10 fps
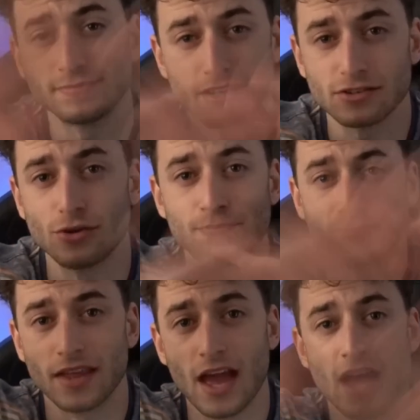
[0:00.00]
That's all.
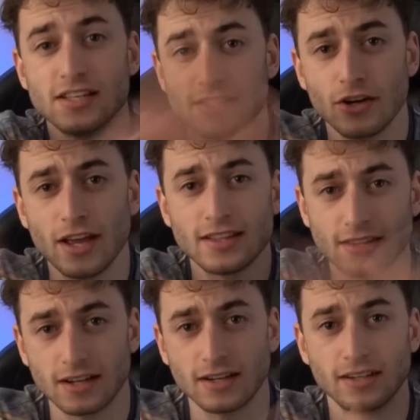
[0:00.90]
See you
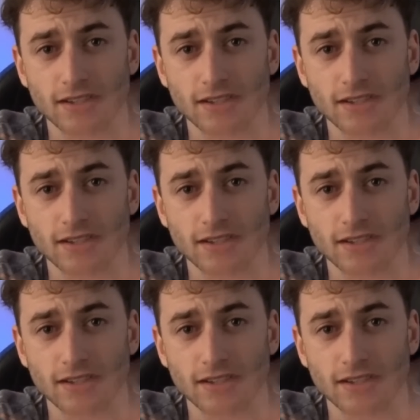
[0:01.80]
later.